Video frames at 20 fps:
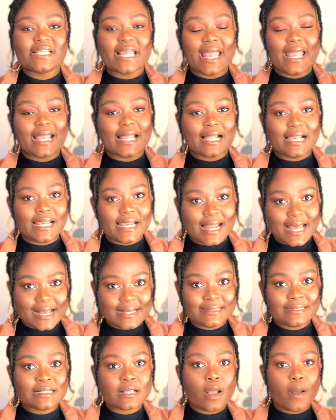a
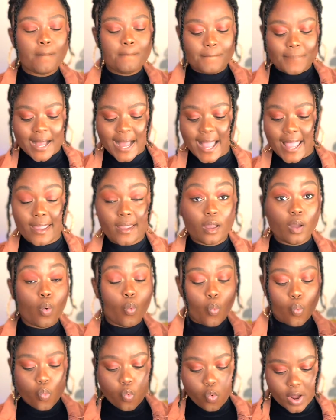class by
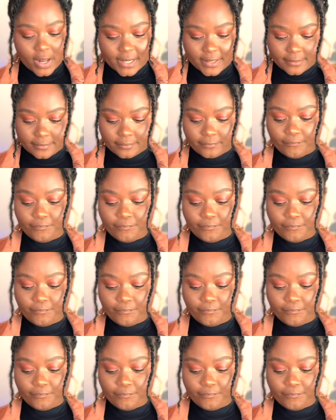1,